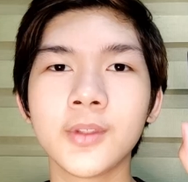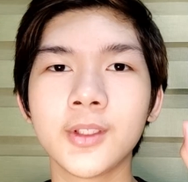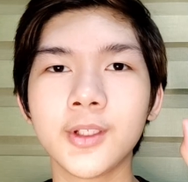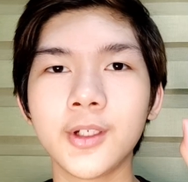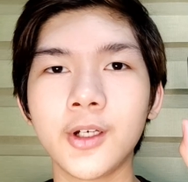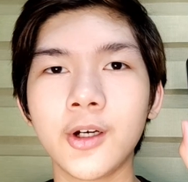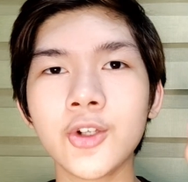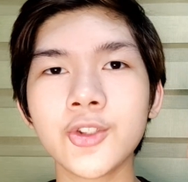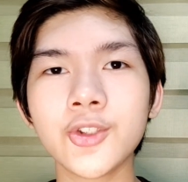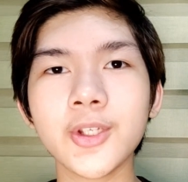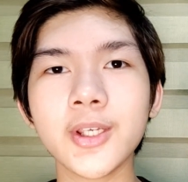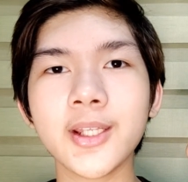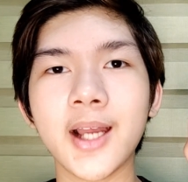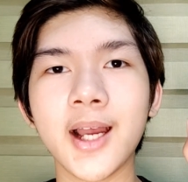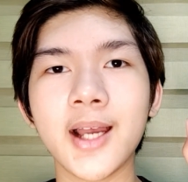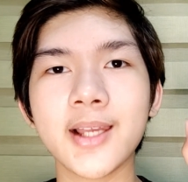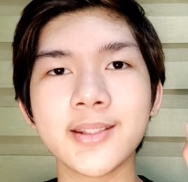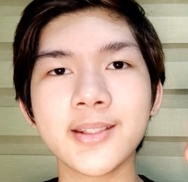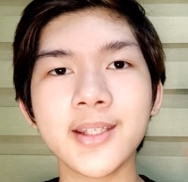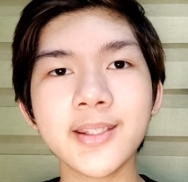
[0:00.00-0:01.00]
Also, it has
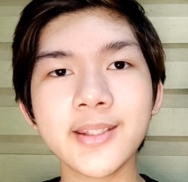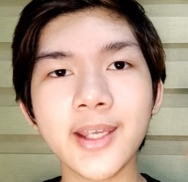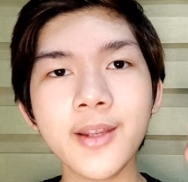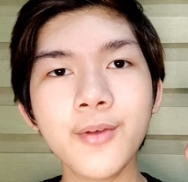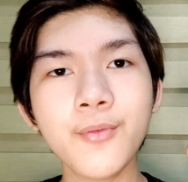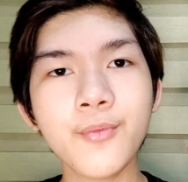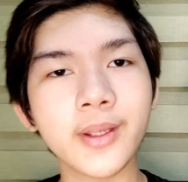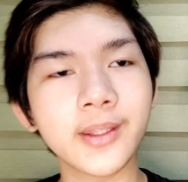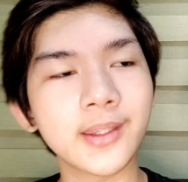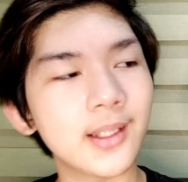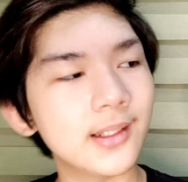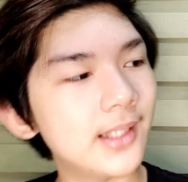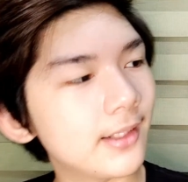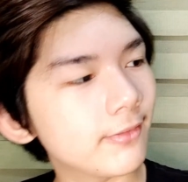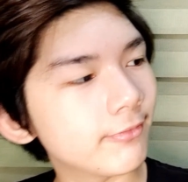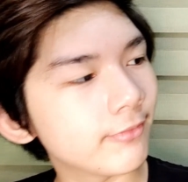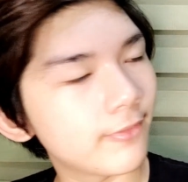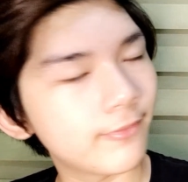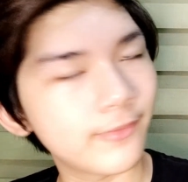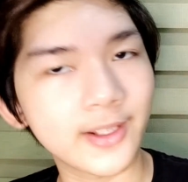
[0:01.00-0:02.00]
design when the light
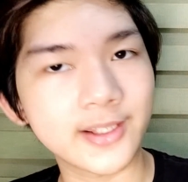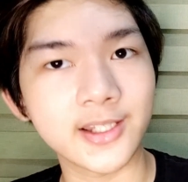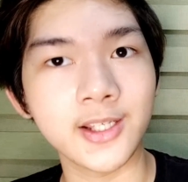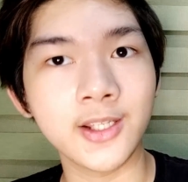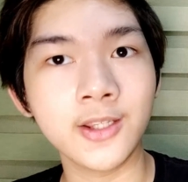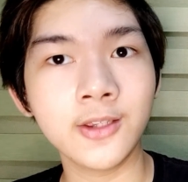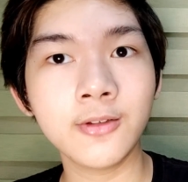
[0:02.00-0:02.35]
reflects into